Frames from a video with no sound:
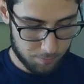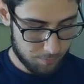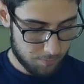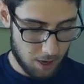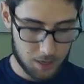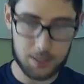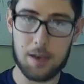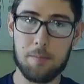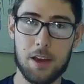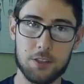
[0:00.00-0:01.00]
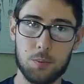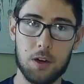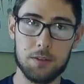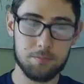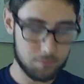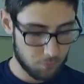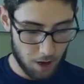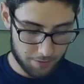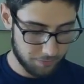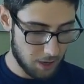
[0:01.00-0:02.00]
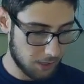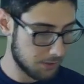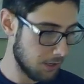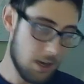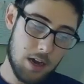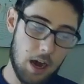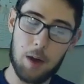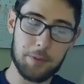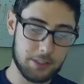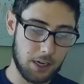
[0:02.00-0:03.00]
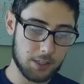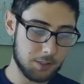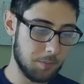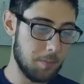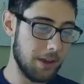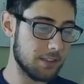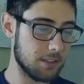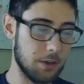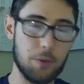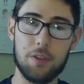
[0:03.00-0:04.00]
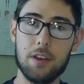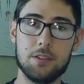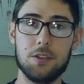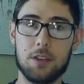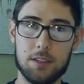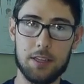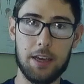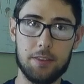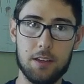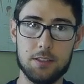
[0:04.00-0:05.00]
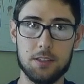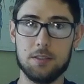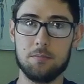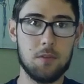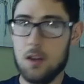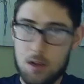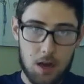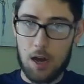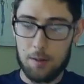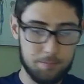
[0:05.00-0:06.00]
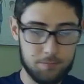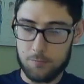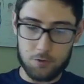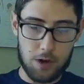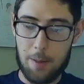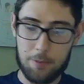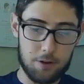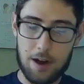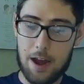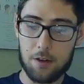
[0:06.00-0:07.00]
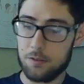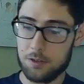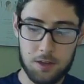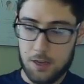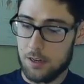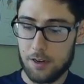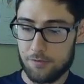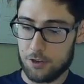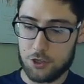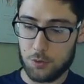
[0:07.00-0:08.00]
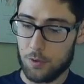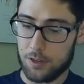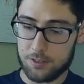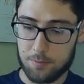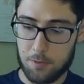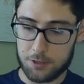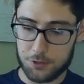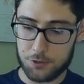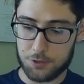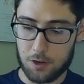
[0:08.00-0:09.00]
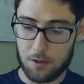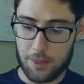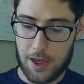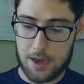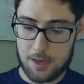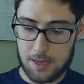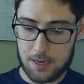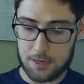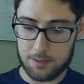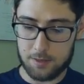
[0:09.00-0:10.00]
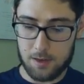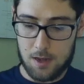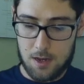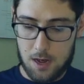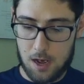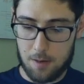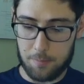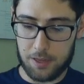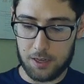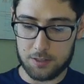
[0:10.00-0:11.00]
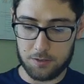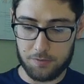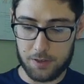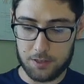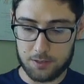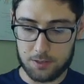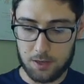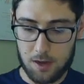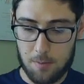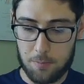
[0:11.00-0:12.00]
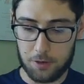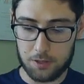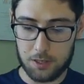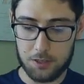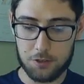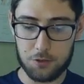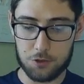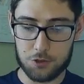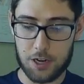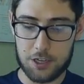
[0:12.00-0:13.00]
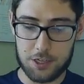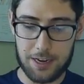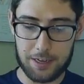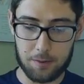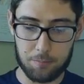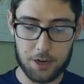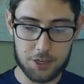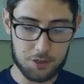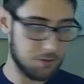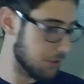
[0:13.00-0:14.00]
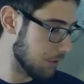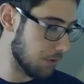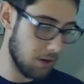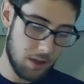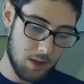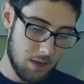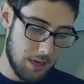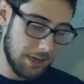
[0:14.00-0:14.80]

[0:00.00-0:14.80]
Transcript: Rock Tape makes one, Rock Floss. It's awesome, and basically with this, you can take this and wrap it around different joints, muscles, all that, and because of its ability to stretch and add compression to an